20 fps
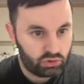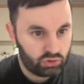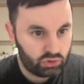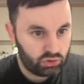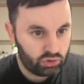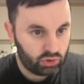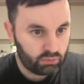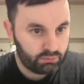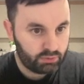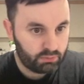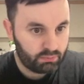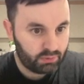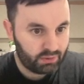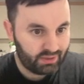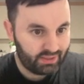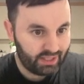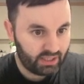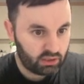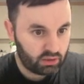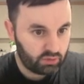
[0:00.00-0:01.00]
jump to
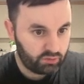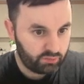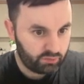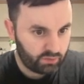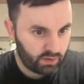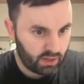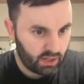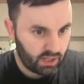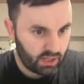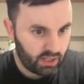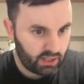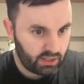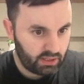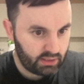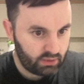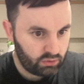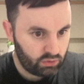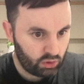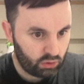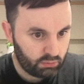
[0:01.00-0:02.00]
Predictorify,
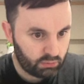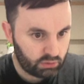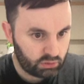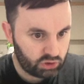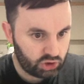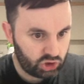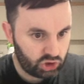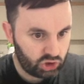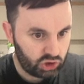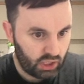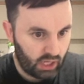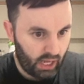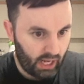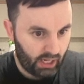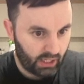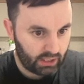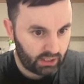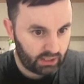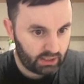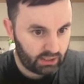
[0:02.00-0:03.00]
double
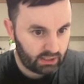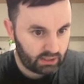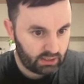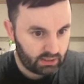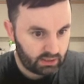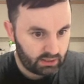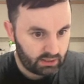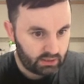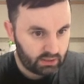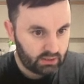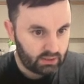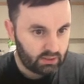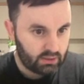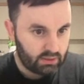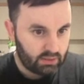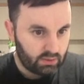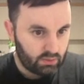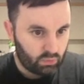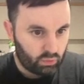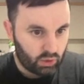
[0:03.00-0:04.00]
check.
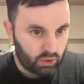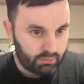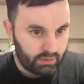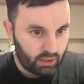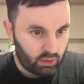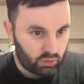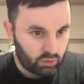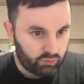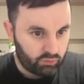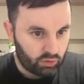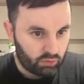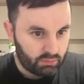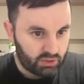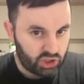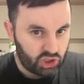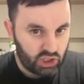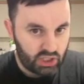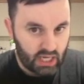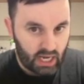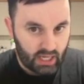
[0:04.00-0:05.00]
What am I looking for?
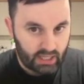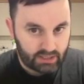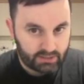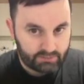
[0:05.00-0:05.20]
Machida.